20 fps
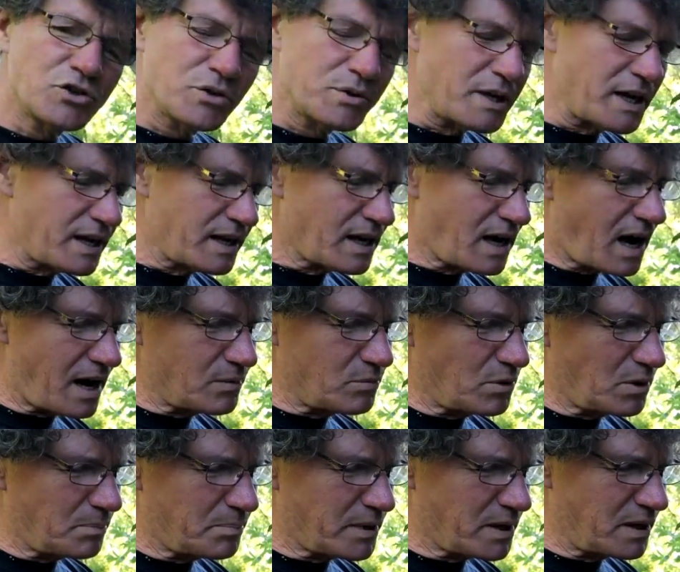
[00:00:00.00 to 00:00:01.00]
Today I
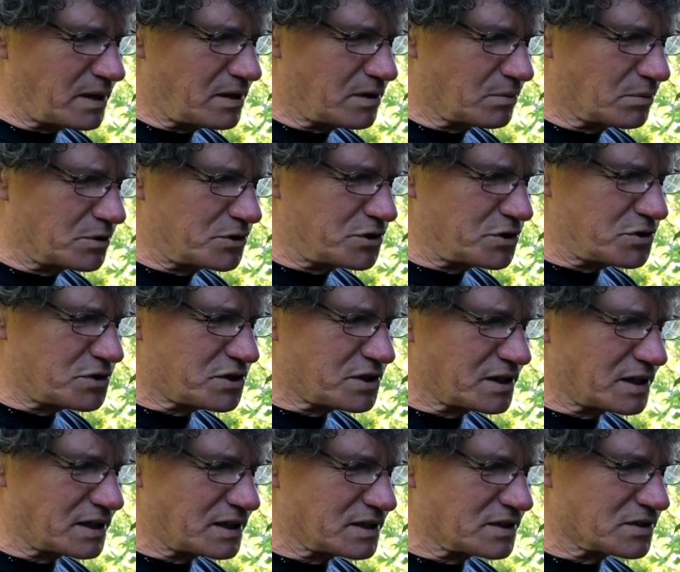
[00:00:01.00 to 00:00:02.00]
will be
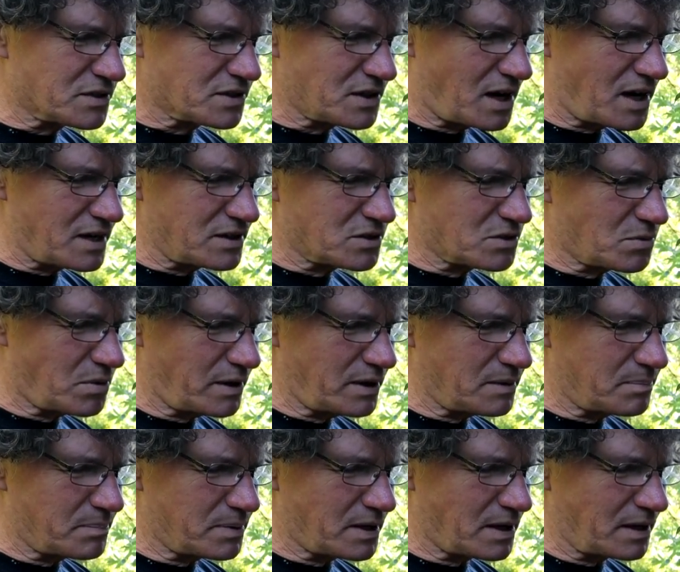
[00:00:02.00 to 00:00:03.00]
reducing it in size quite
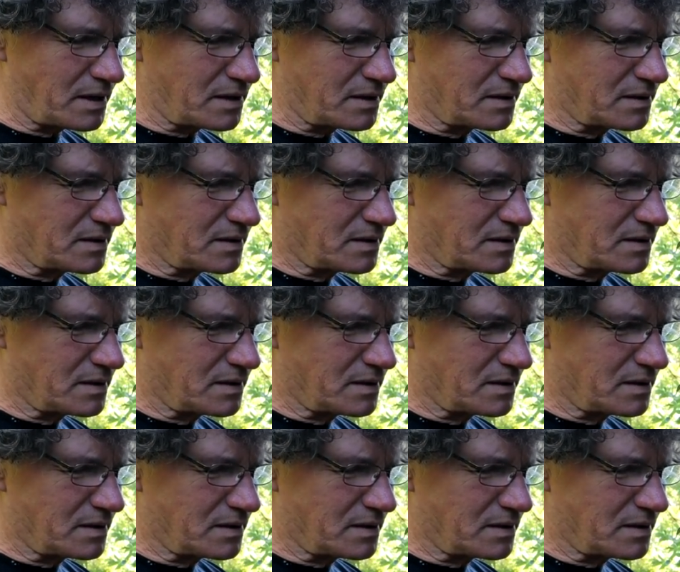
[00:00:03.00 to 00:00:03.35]
a bit.